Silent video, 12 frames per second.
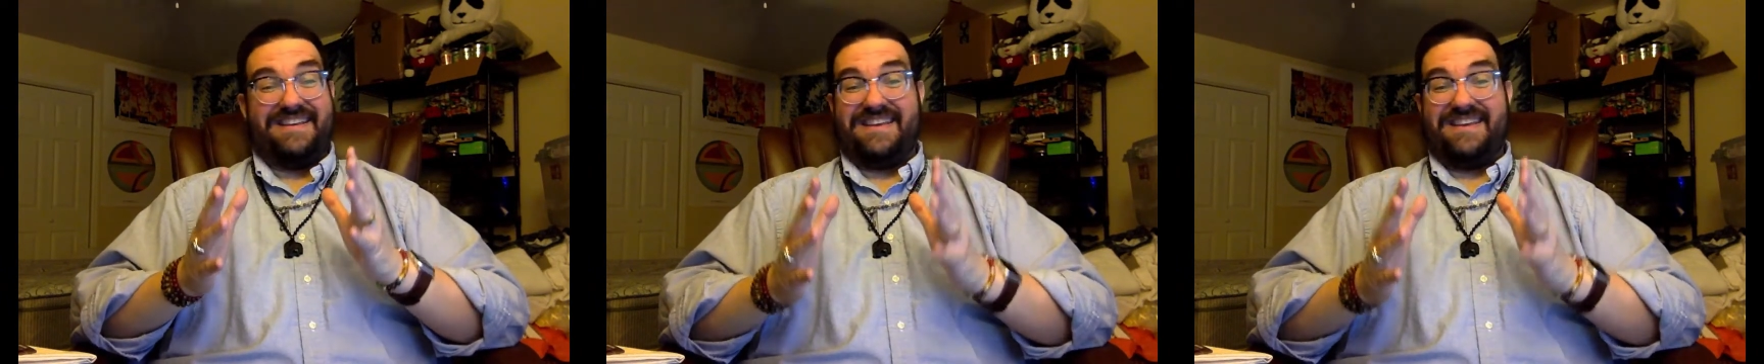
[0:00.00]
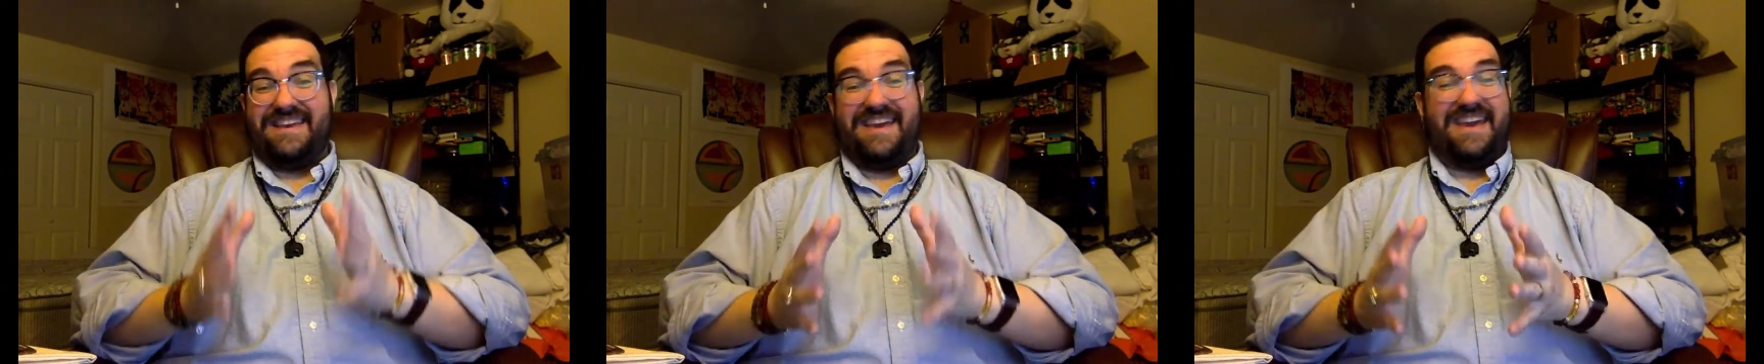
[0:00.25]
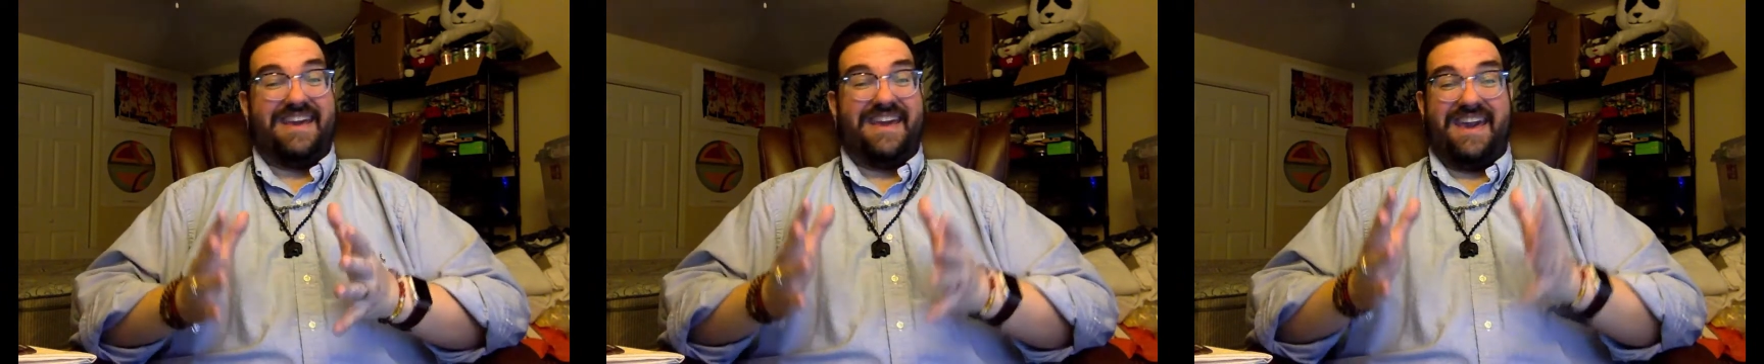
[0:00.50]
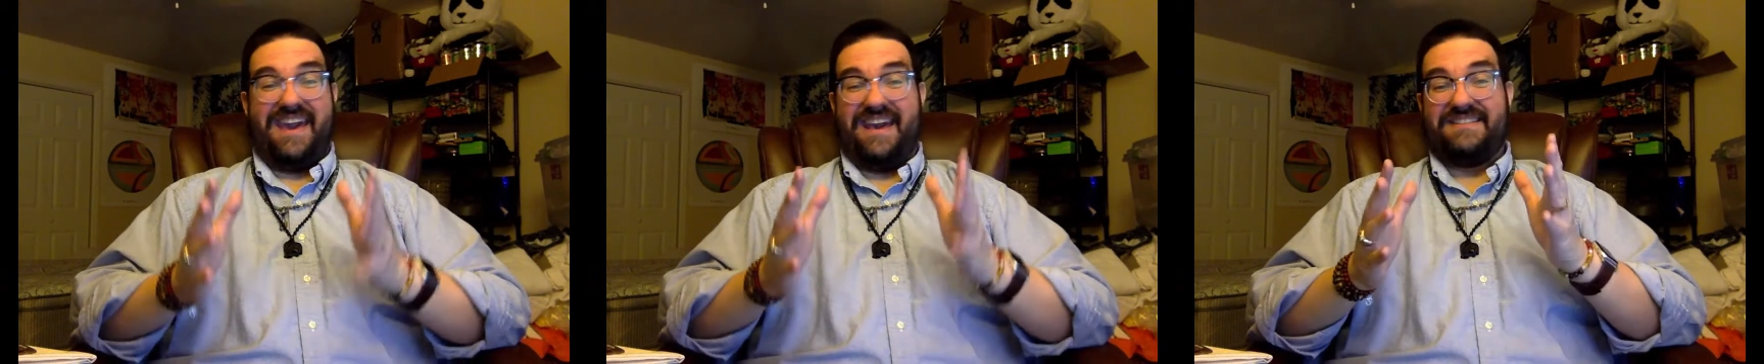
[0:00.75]

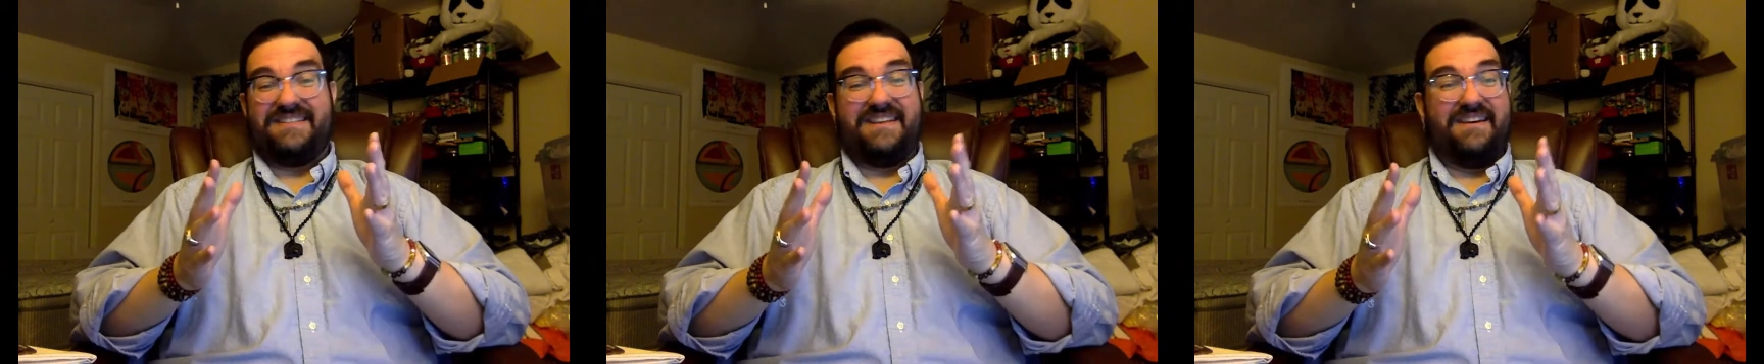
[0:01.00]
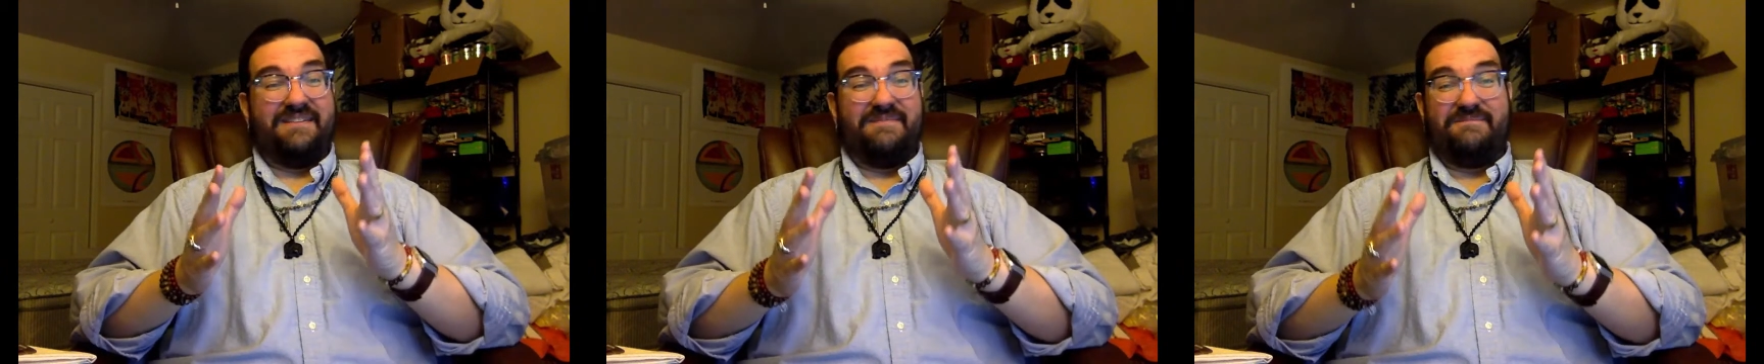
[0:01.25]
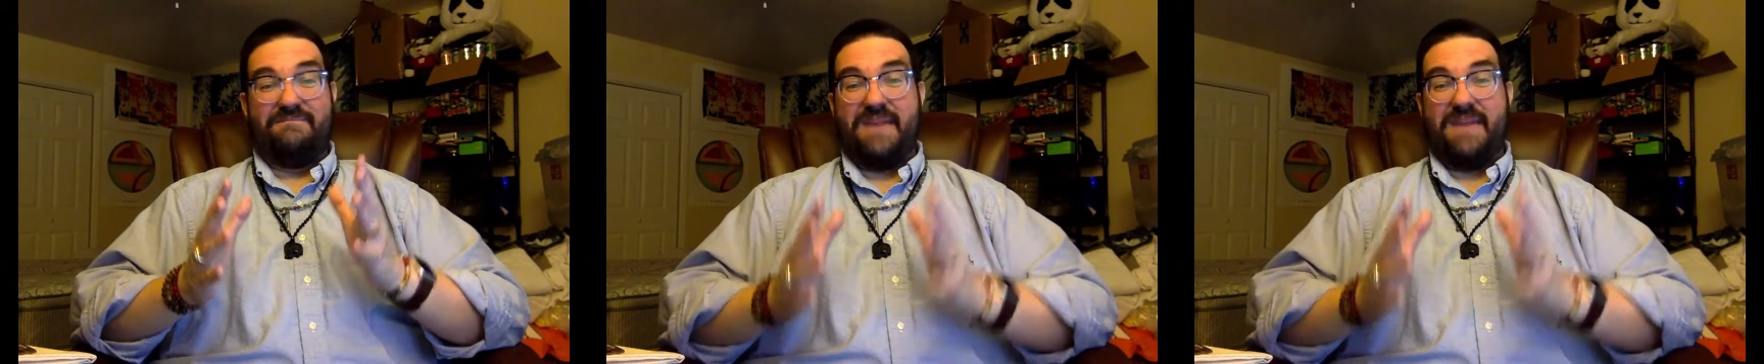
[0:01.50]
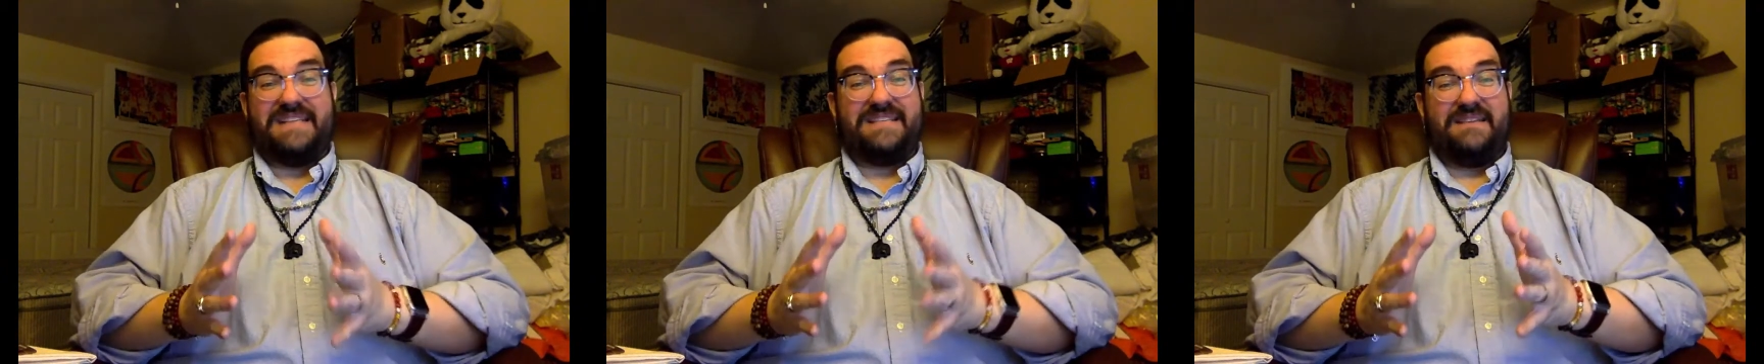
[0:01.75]
kick-ass,
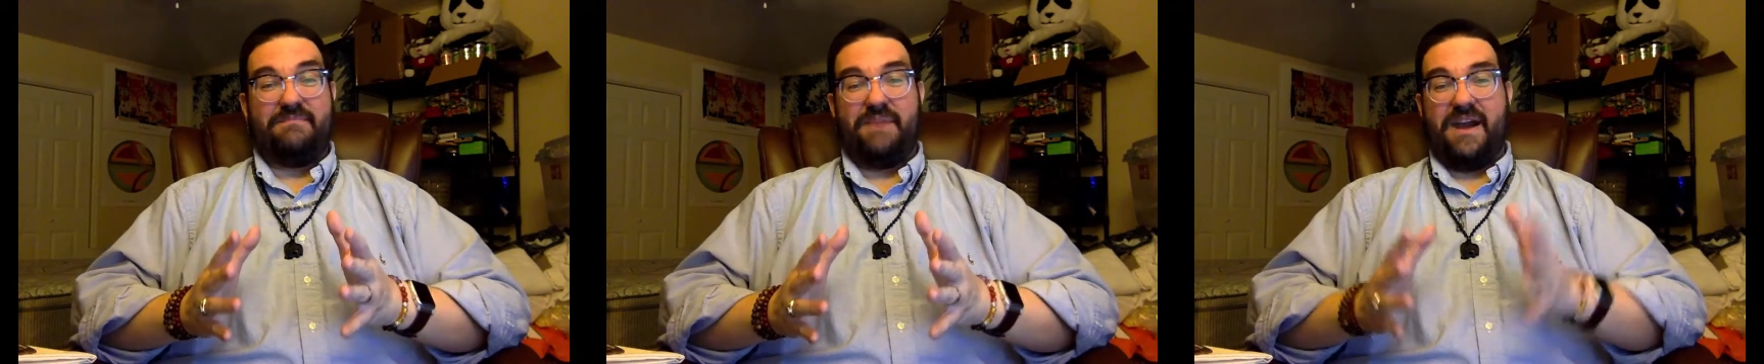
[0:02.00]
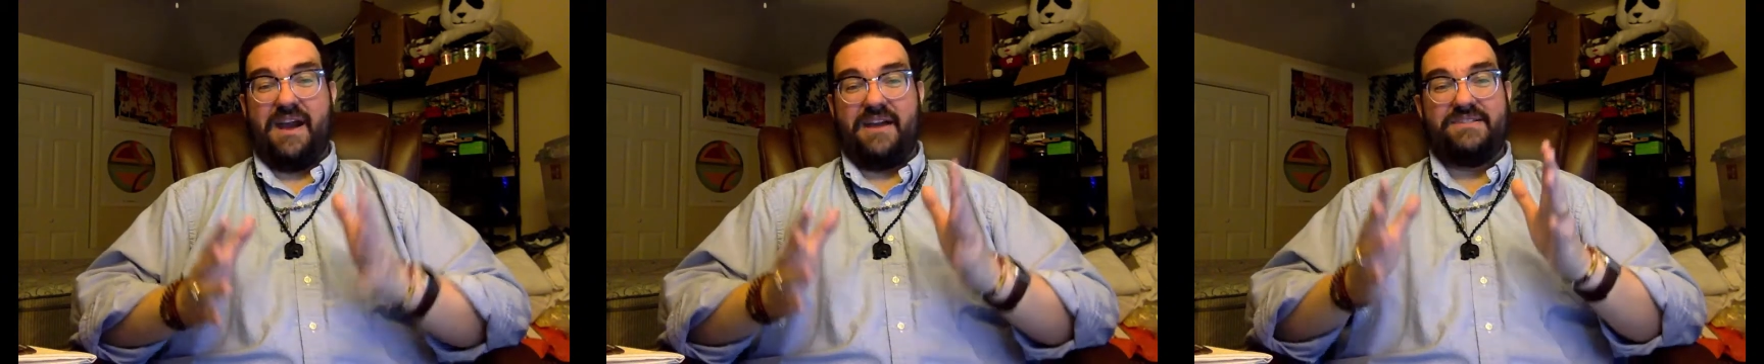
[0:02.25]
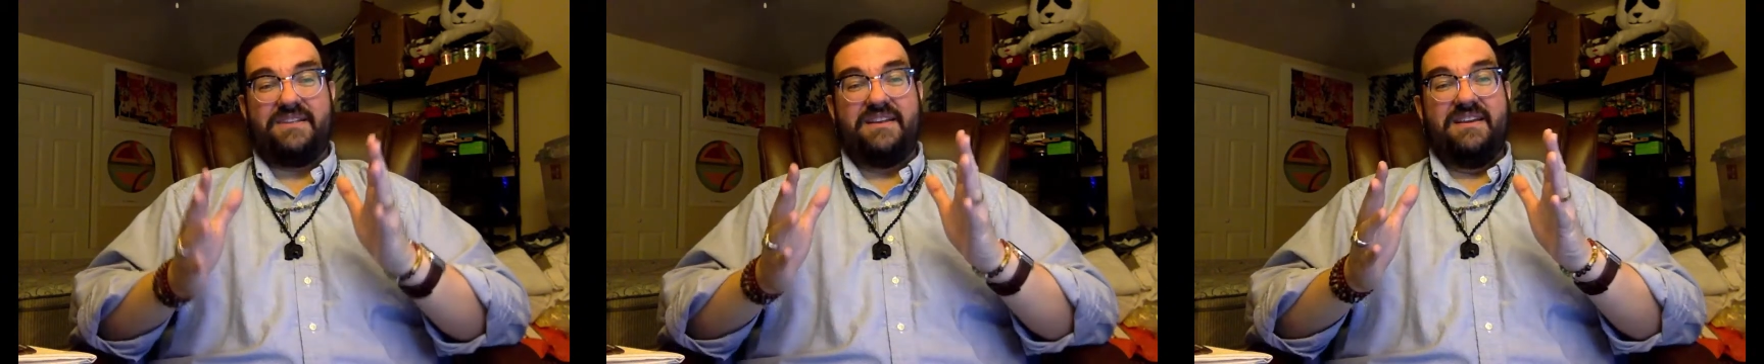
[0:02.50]
amazing box